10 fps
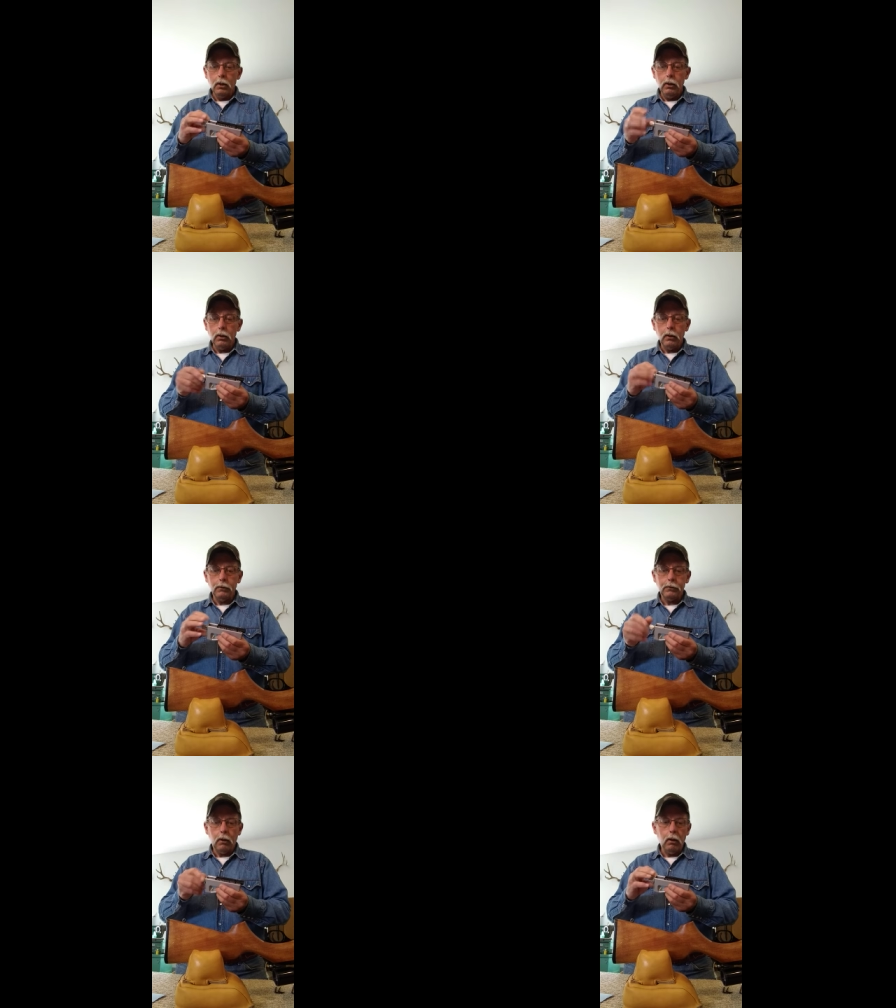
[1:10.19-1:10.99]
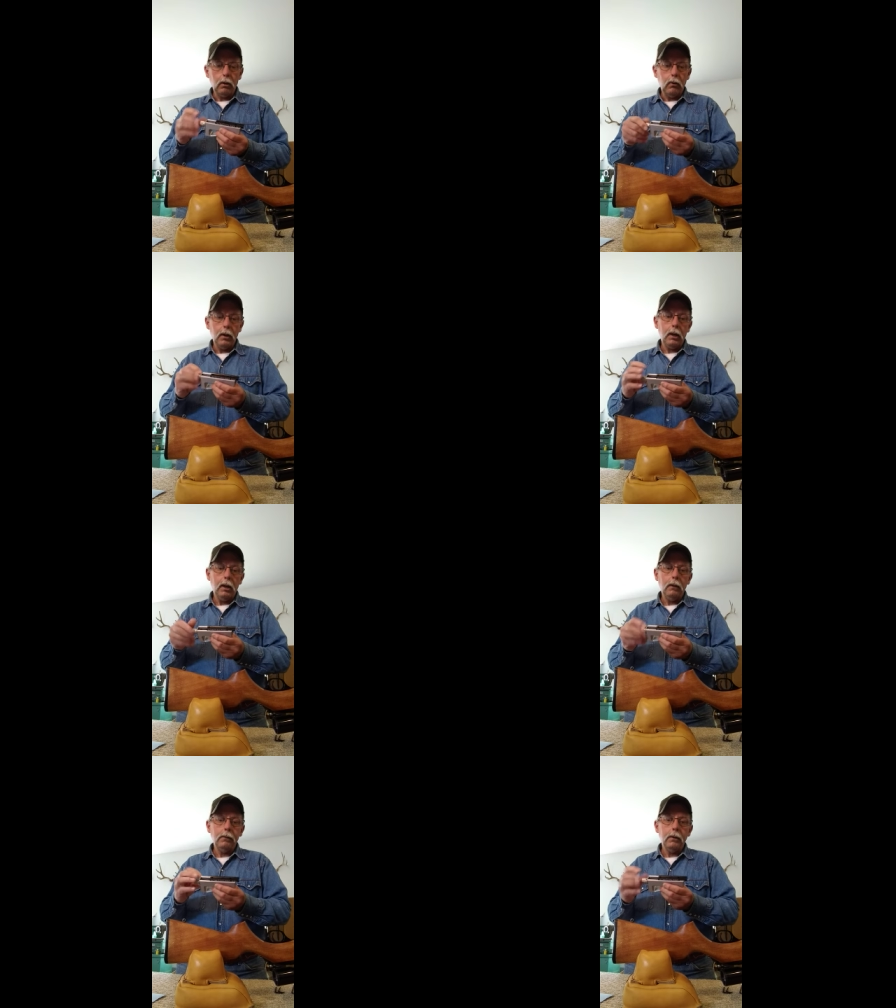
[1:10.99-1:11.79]
you can install it quick
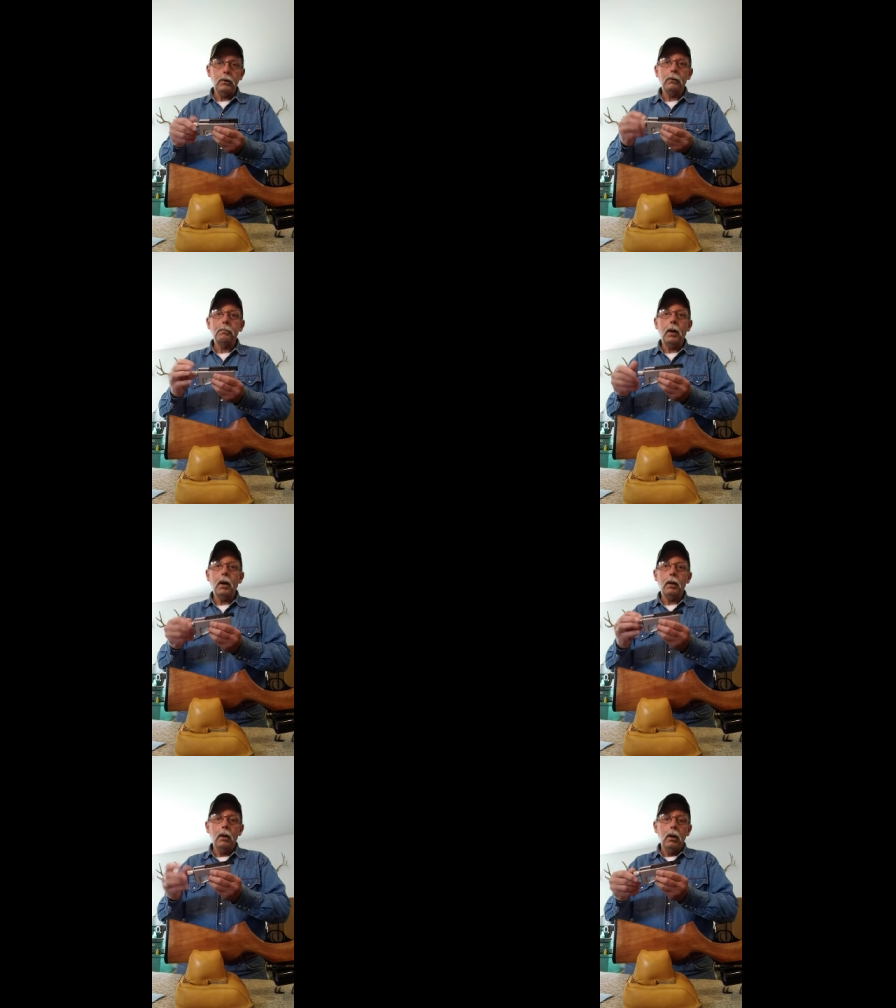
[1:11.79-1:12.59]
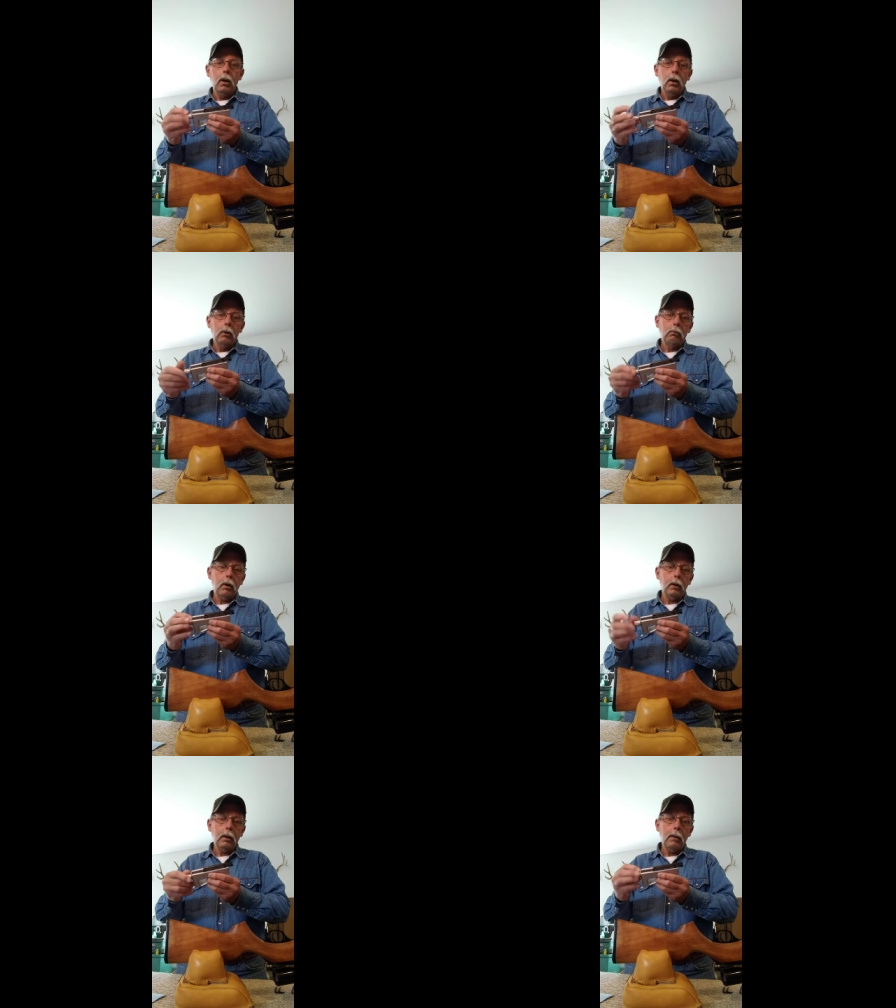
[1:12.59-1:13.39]
and easy just by
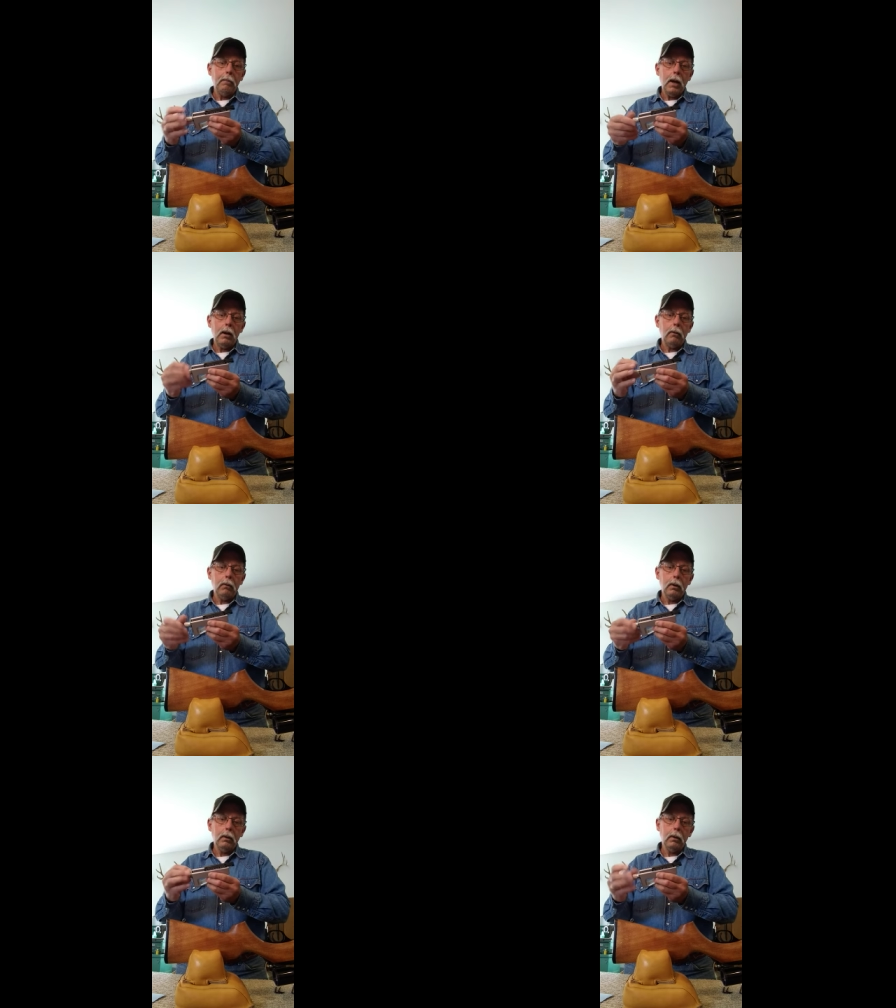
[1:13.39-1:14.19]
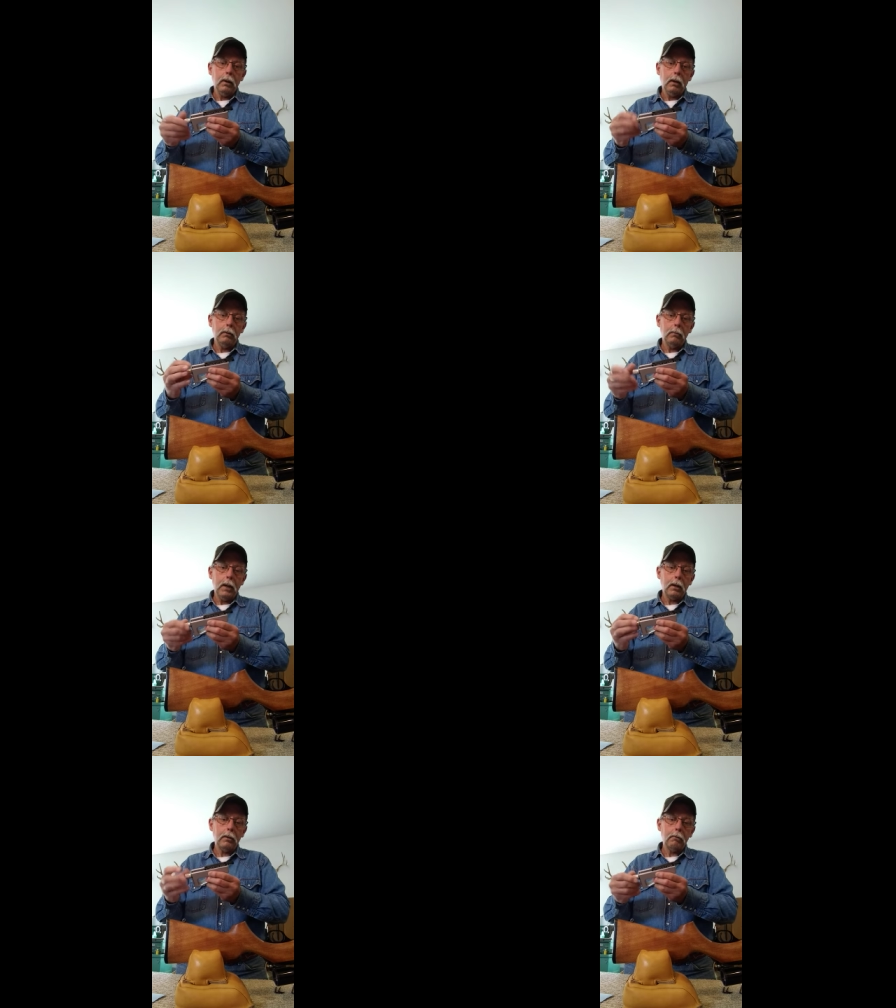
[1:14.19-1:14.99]
running that mount out the
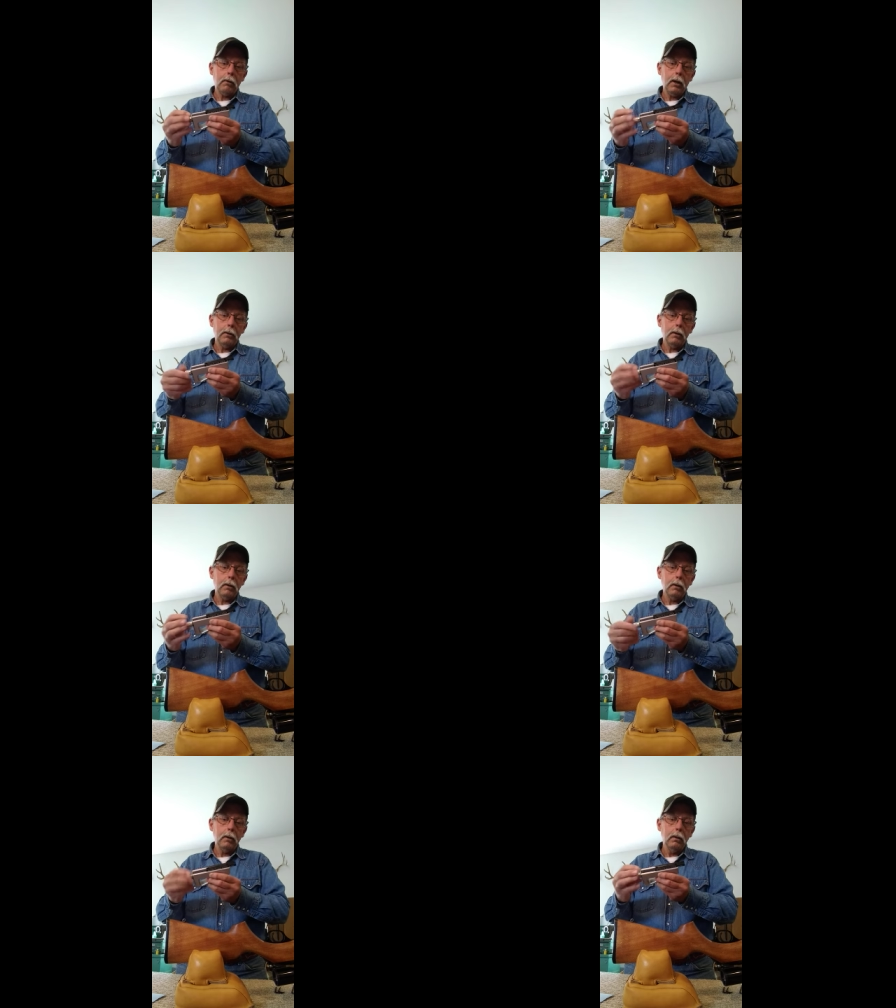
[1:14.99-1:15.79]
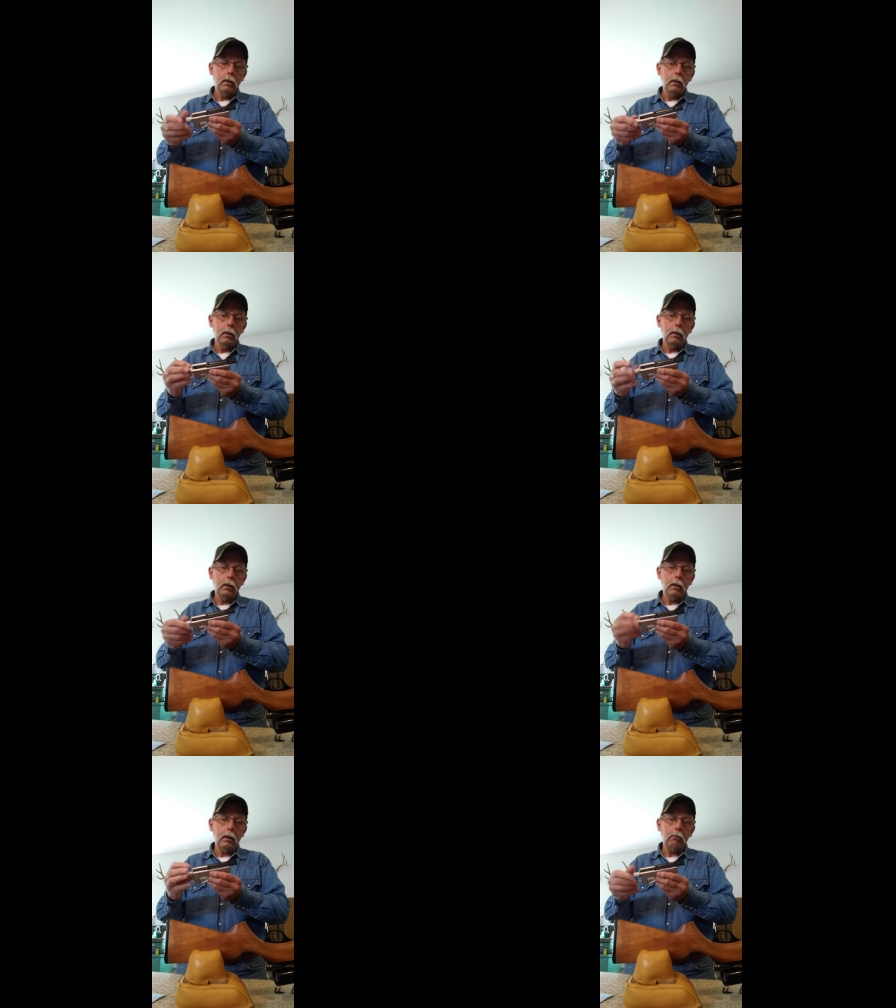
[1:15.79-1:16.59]
back of the rider
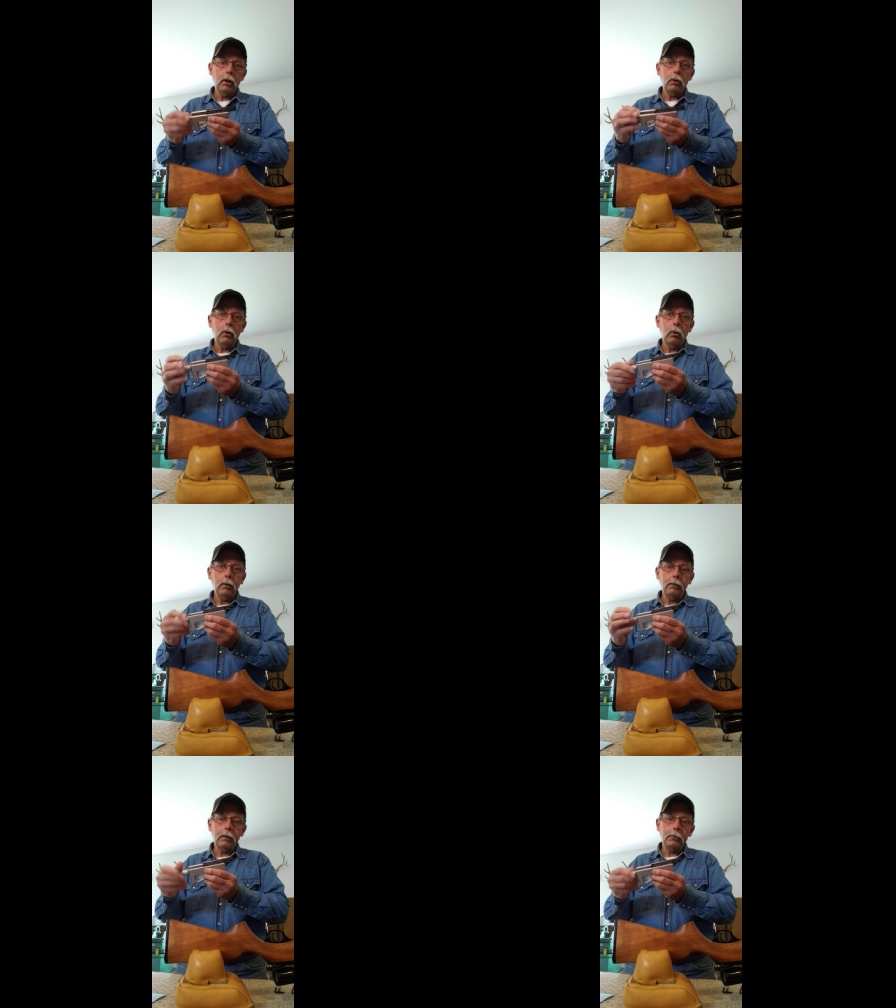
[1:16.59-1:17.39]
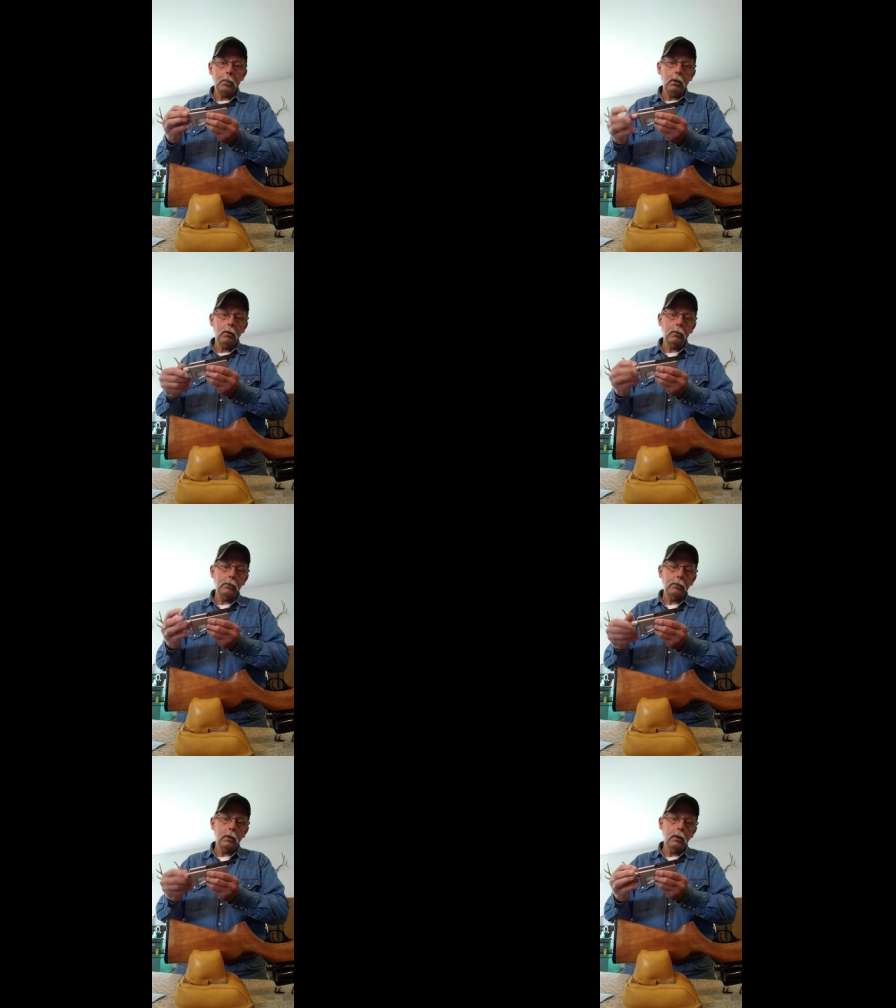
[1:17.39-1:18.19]
until that rear hole is
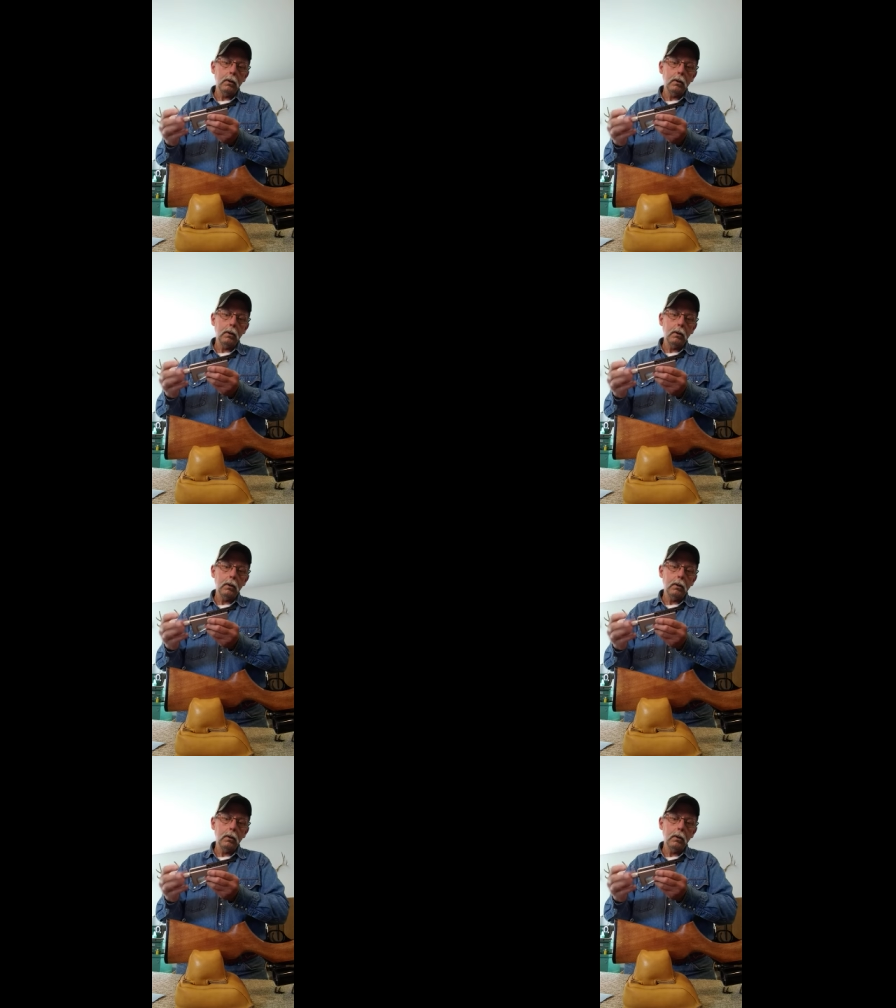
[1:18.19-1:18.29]
exposed.